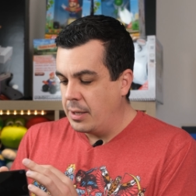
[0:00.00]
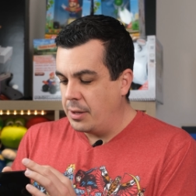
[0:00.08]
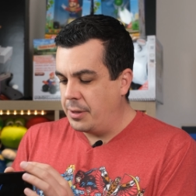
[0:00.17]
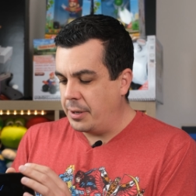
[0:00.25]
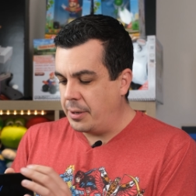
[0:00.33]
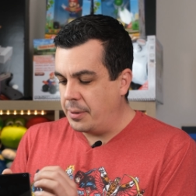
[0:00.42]

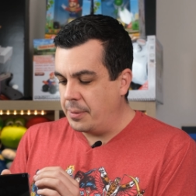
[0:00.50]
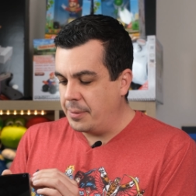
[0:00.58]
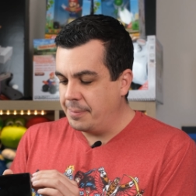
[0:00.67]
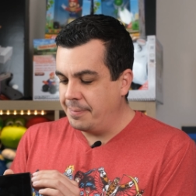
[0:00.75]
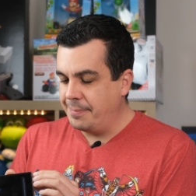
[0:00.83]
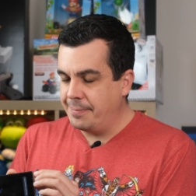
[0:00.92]
though
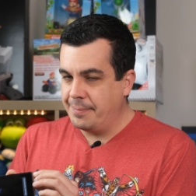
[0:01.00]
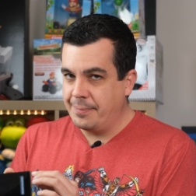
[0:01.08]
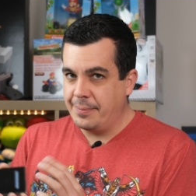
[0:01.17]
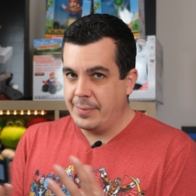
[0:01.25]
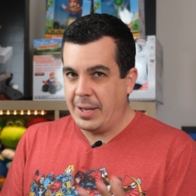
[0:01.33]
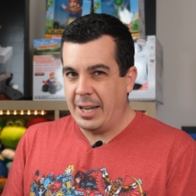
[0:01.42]

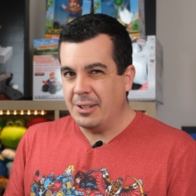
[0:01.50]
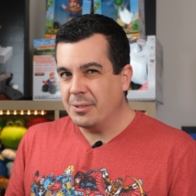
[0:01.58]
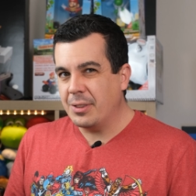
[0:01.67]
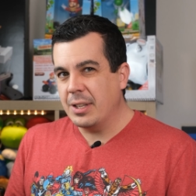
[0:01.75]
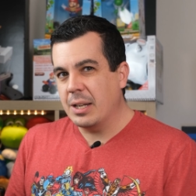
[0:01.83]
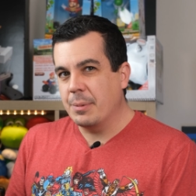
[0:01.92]
I don't
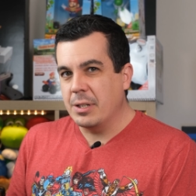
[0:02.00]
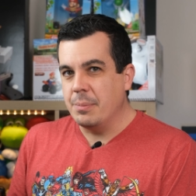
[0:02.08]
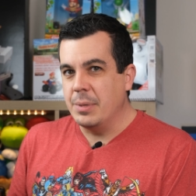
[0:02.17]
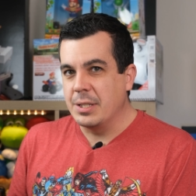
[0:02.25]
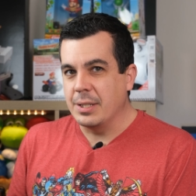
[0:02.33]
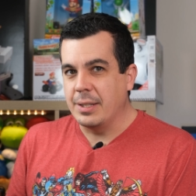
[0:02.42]
think I'm going to
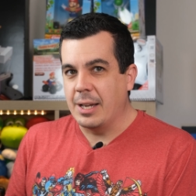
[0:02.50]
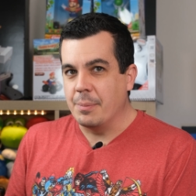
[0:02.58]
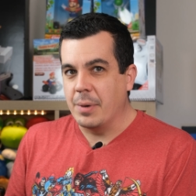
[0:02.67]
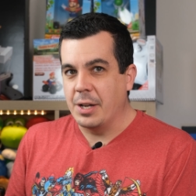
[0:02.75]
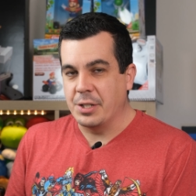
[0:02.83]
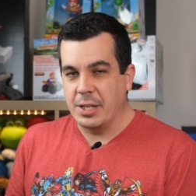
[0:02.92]
miss it that
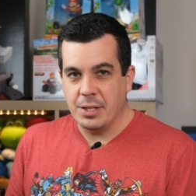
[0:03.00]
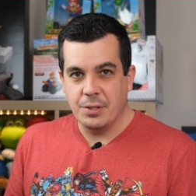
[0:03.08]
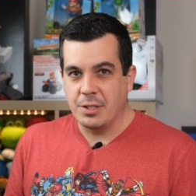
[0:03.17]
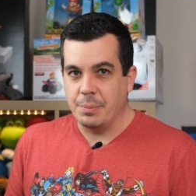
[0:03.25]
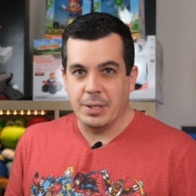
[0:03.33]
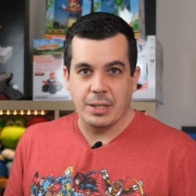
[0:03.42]
much. I
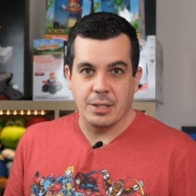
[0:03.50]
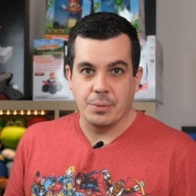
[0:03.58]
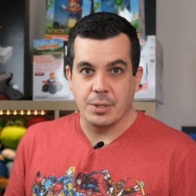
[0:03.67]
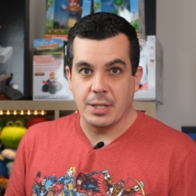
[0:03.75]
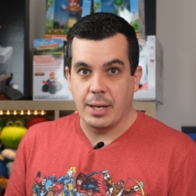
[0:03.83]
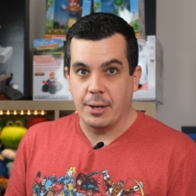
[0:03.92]
used it because it
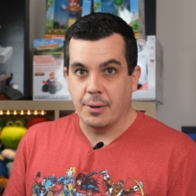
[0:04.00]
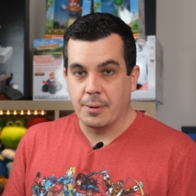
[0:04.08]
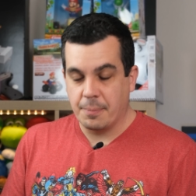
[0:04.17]
was there.